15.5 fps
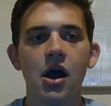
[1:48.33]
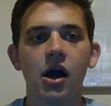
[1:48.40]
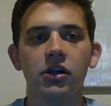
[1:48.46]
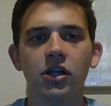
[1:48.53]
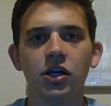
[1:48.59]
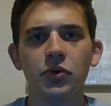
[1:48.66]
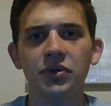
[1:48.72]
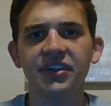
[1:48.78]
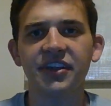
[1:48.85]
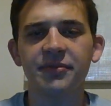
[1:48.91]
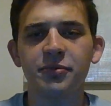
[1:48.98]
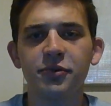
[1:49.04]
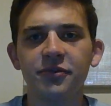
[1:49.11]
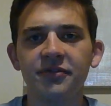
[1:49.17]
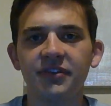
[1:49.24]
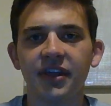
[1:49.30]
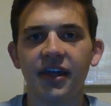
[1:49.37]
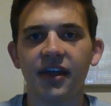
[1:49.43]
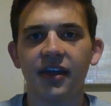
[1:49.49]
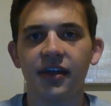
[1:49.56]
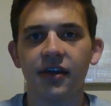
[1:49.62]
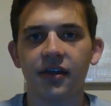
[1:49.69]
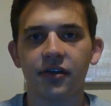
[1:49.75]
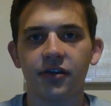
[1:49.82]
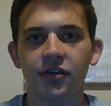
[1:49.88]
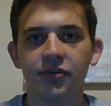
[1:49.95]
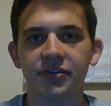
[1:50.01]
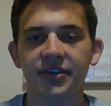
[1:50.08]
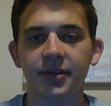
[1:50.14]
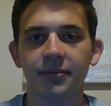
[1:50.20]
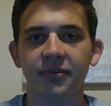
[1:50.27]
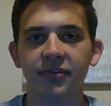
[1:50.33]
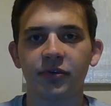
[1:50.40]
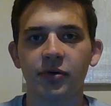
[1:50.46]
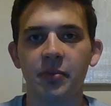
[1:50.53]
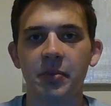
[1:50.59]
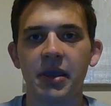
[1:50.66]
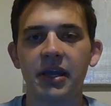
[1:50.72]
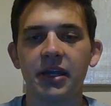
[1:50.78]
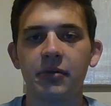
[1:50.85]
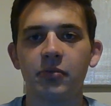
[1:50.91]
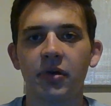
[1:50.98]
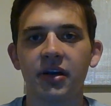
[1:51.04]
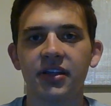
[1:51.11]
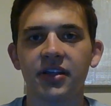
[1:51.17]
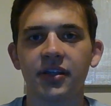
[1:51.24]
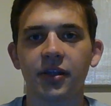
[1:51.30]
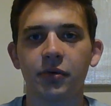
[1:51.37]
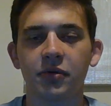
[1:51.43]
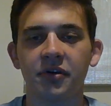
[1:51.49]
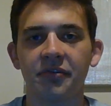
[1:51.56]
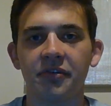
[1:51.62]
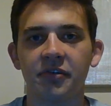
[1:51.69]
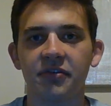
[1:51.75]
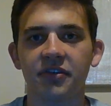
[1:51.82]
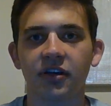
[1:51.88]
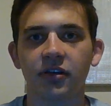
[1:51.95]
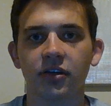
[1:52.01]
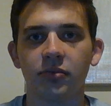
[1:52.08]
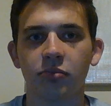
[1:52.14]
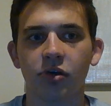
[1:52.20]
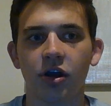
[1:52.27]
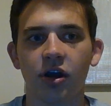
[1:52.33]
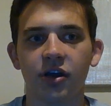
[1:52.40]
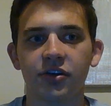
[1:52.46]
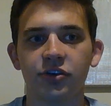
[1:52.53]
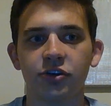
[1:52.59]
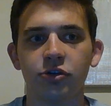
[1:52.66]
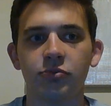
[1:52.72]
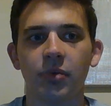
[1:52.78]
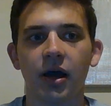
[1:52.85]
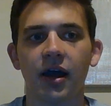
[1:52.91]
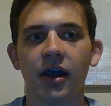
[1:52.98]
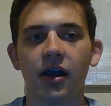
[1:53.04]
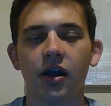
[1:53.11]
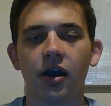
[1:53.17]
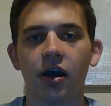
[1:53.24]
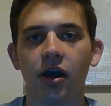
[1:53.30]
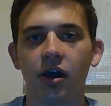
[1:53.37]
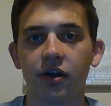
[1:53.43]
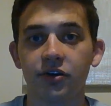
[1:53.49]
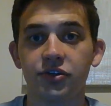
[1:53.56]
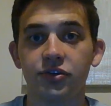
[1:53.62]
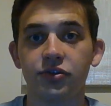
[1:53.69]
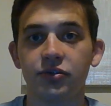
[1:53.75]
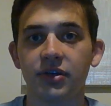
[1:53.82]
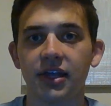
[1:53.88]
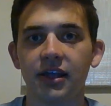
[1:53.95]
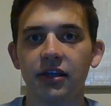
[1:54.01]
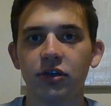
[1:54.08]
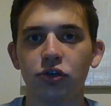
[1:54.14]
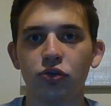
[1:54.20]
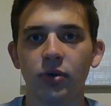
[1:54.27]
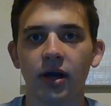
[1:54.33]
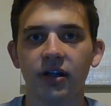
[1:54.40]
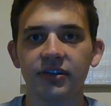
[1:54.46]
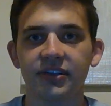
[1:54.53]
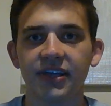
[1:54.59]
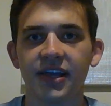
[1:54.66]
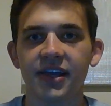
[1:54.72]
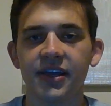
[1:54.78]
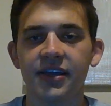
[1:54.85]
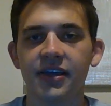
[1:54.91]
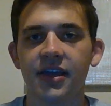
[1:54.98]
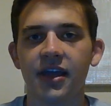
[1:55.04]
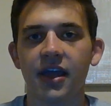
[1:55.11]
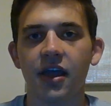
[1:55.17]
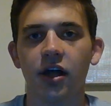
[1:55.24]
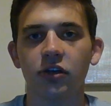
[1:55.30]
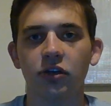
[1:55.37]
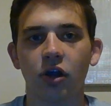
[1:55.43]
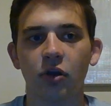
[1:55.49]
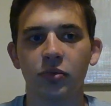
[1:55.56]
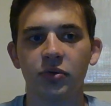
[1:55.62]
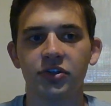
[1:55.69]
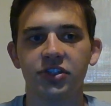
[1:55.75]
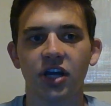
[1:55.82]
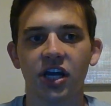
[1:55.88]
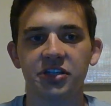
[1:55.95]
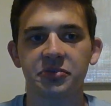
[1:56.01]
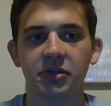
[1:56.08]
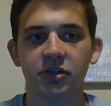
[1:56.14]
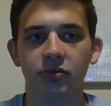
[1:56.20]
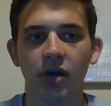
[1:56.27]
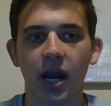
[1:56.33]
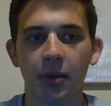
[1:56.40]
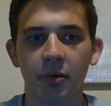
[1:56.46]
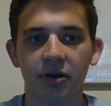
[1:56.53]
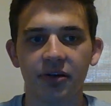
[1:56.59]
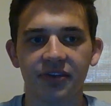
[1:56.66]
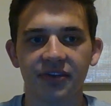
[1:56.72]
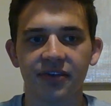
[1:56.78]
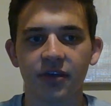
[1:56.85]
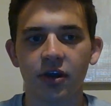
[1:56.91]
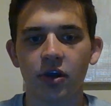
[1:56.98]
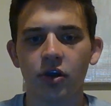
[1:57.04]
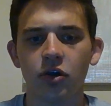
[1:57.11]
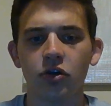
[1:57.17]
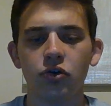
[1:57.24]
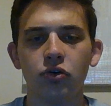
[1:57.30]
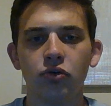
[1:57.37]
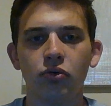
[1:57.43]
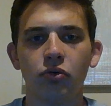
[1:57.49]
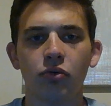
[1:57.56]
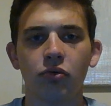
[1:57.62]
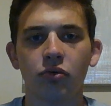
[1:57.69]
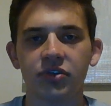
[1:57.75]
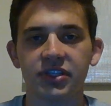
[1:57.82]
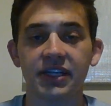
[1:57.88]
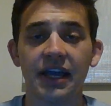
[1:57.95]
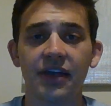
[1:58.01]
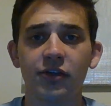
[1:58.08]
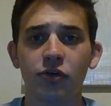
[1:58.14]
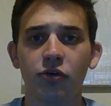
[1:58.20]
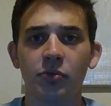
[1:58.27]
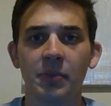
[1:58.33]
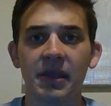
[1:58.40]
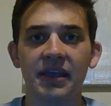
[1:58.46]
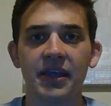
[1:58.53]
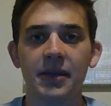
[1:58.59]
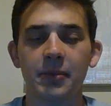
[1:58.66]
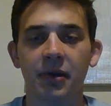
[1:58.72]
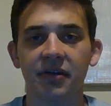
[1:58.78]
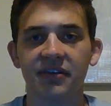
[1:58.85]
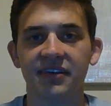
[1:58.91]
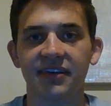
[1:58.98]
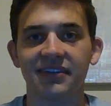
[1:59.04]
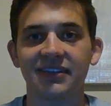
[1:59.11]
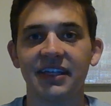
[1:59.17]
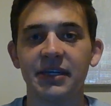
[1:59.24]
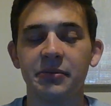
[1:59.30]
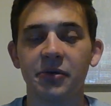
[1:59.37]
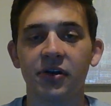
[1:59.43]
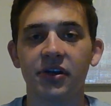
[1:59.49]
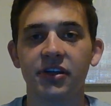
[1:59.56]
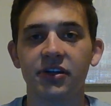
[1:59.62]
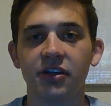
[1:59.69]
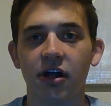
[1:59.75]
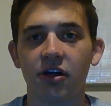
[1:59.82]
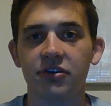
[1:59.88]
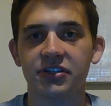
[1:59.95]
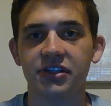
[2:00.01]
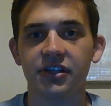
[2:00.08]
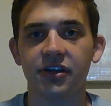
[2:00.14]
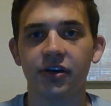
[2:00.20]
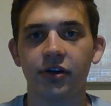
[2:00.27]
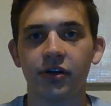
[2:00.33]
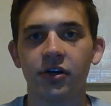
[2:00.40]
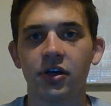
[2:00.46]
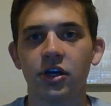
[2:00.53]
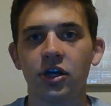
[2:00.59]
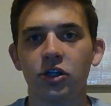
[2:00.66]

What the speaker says: Along with this move, they used some of the remaining money that they would have used on LeBron to get Luol Deng, along with Josh McRoberts, who together were making about $16 million a year.